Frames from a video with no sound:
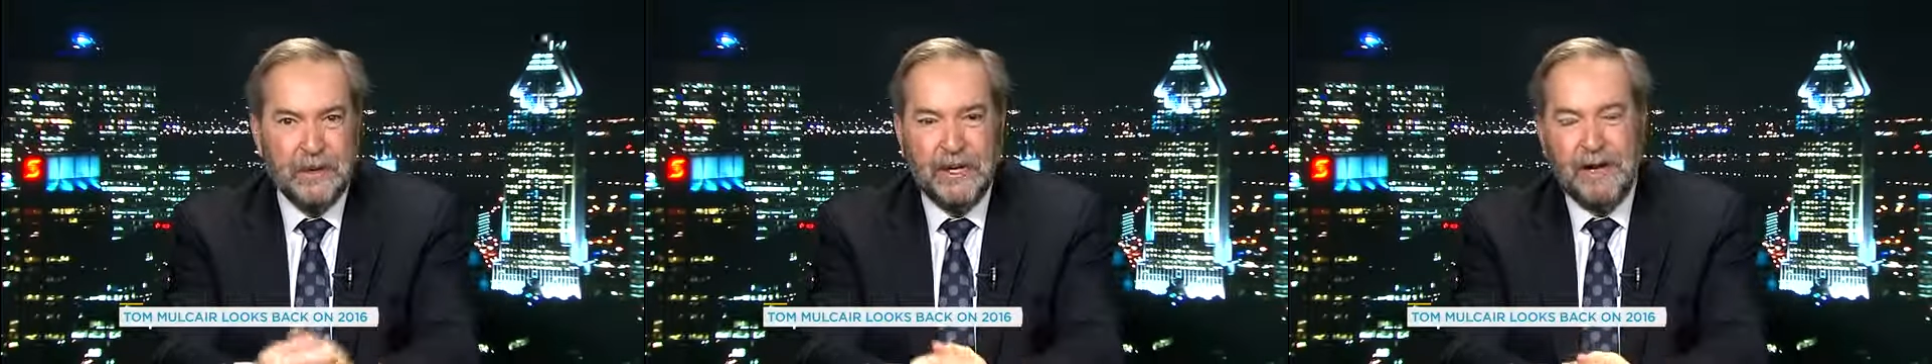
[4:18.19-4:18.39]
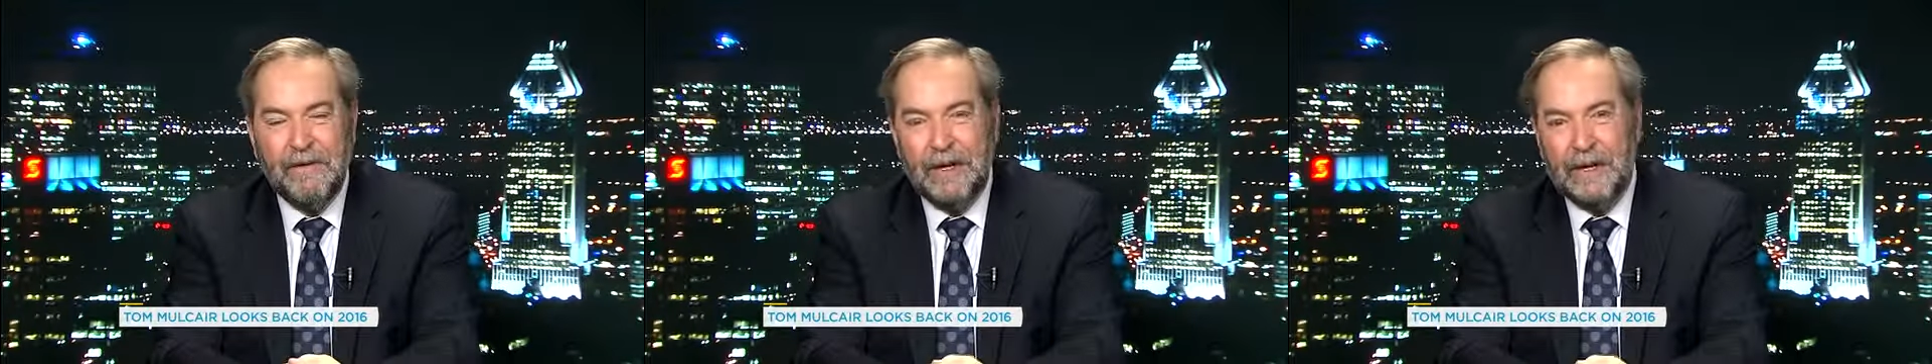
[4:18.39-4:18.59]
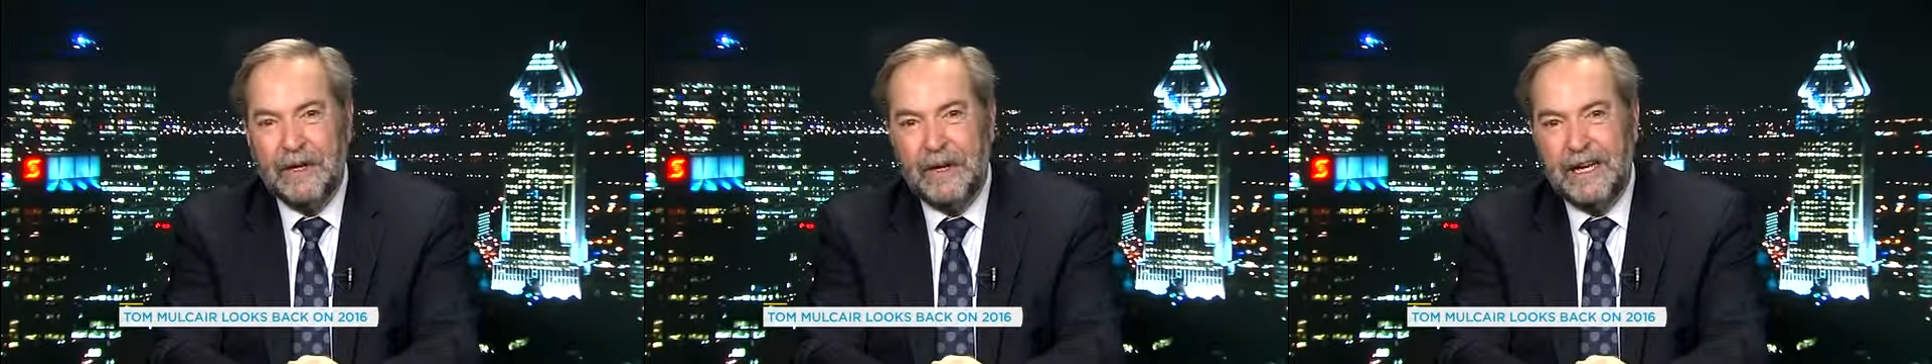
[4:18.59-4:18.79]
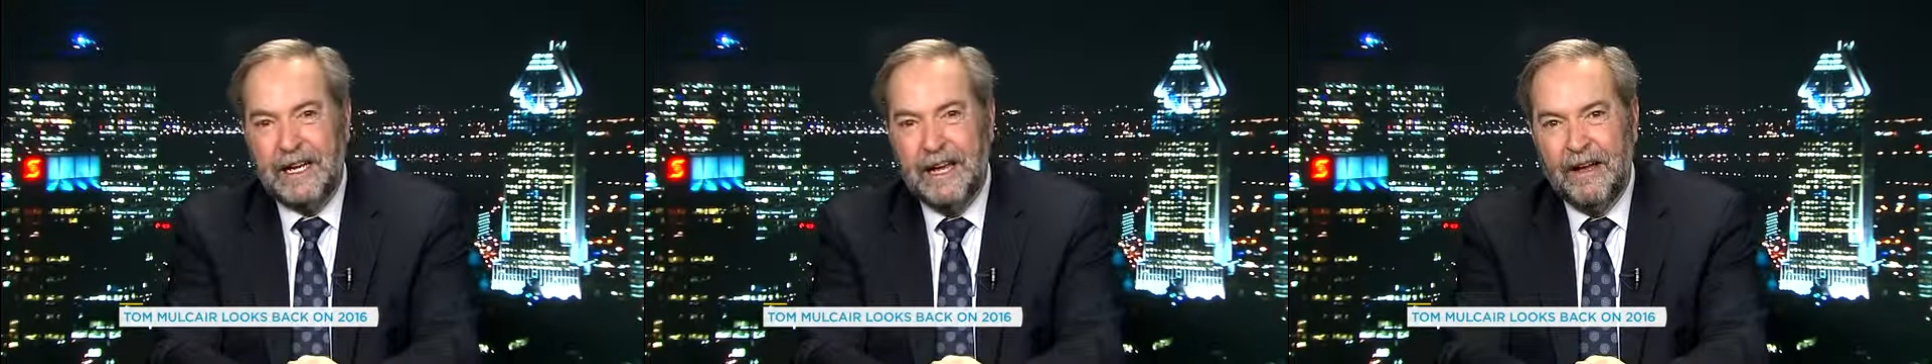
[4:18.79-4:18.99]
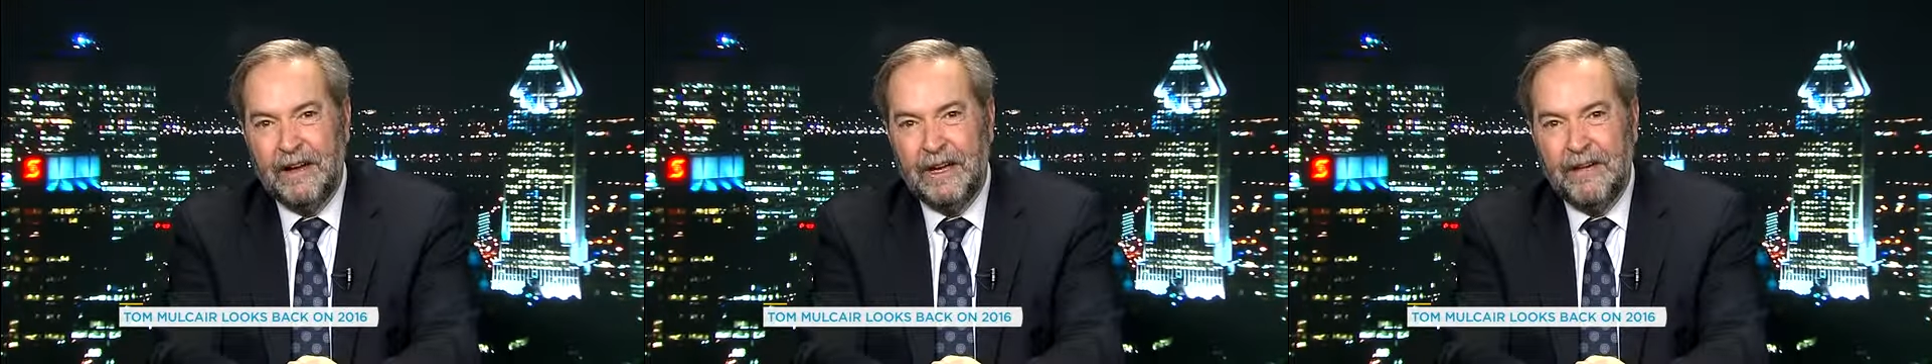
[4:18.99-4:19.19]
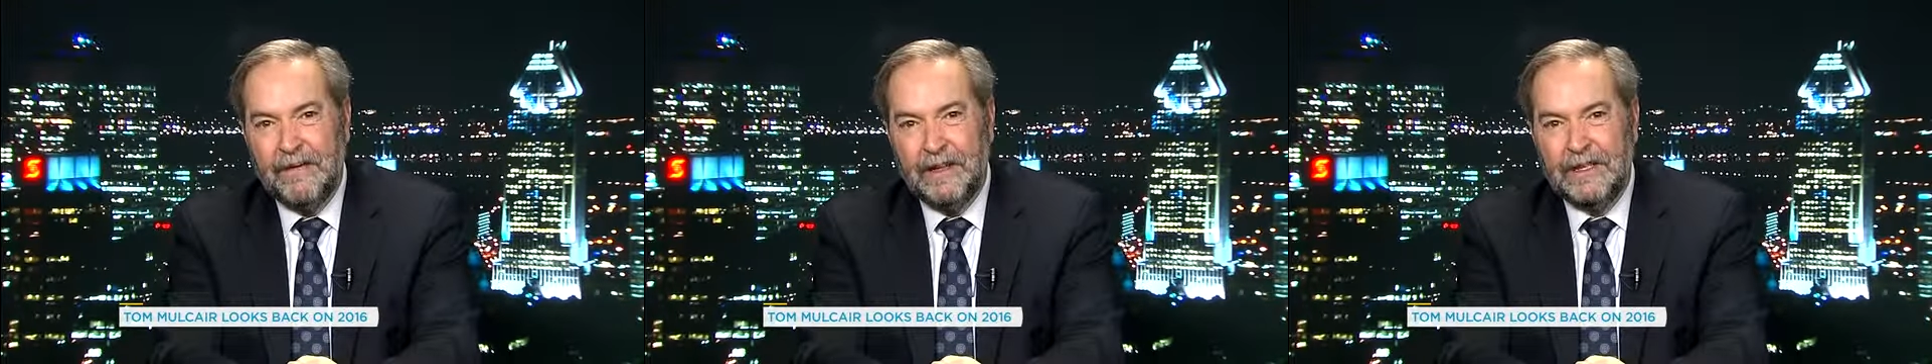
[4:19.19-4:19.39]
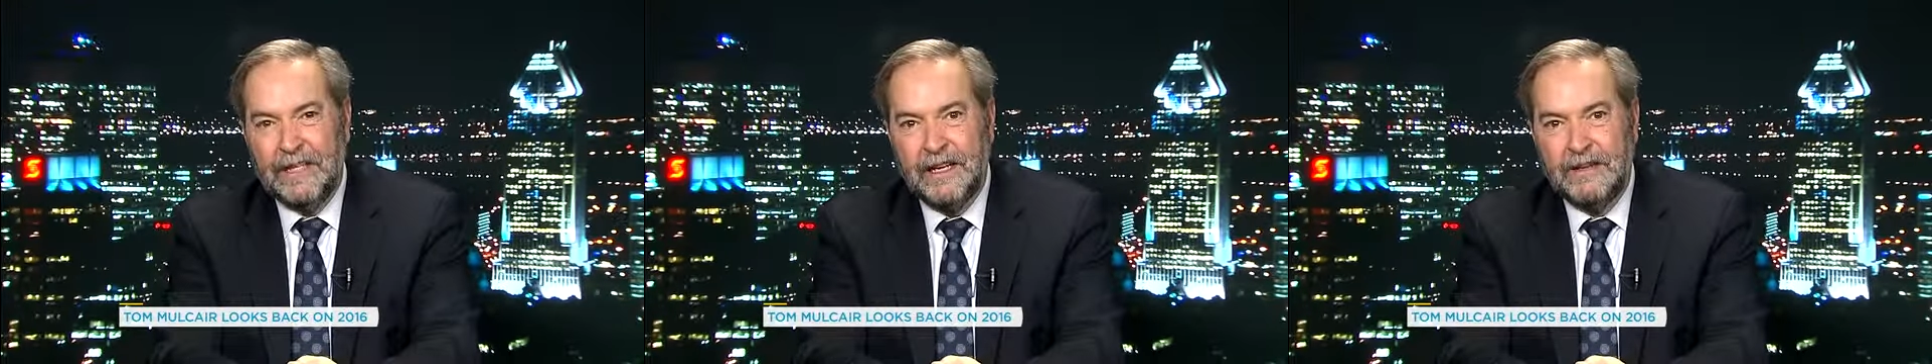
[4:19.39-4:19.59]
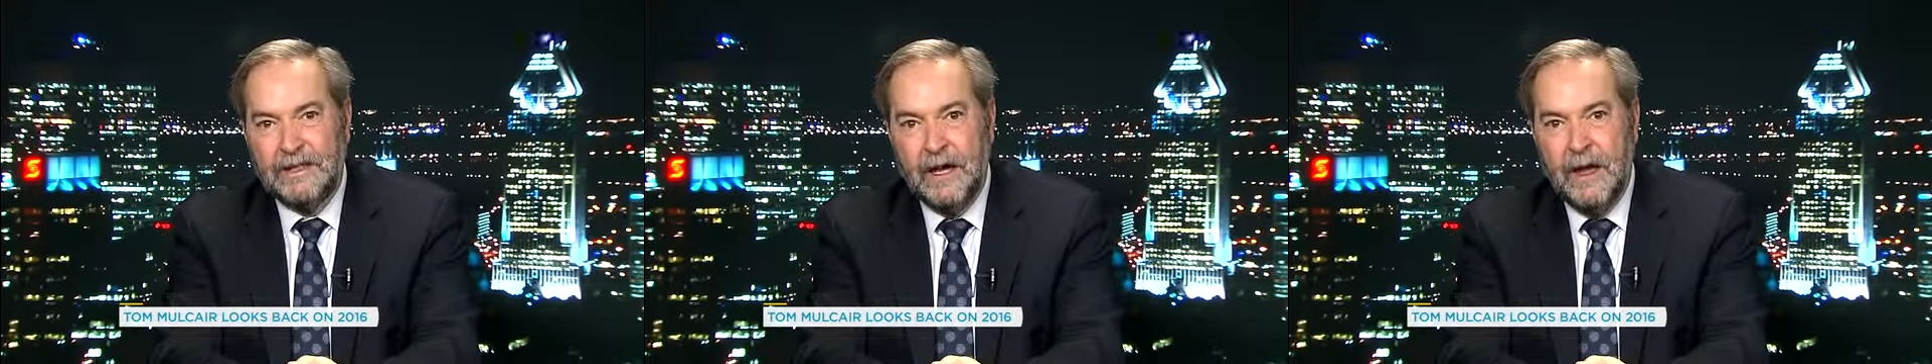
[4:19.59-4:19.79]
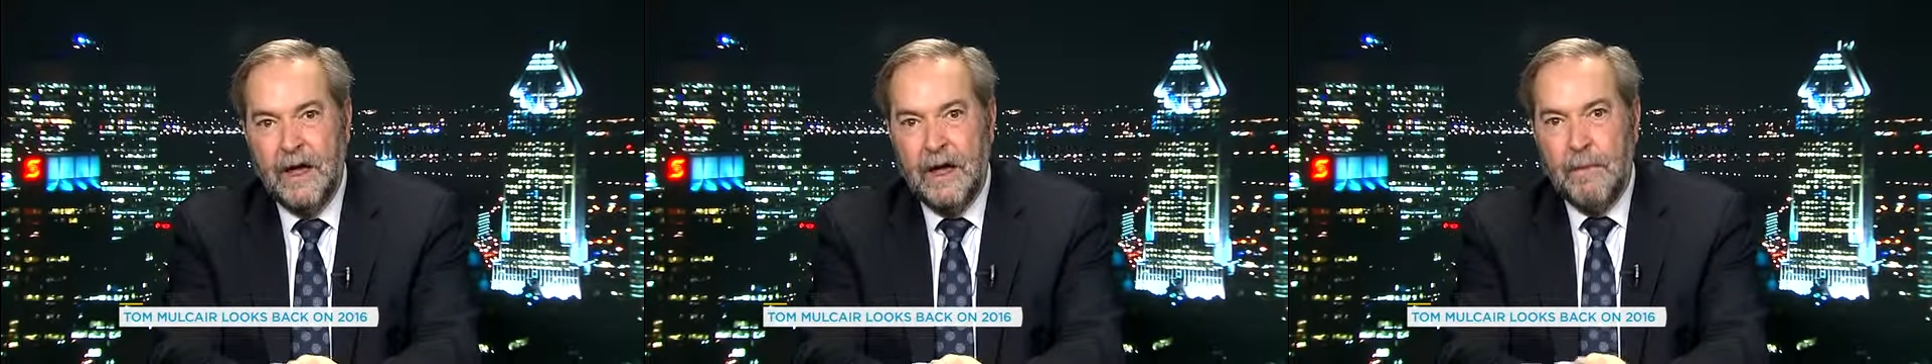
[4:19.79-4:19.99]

we're giving a good accounting of ourselves.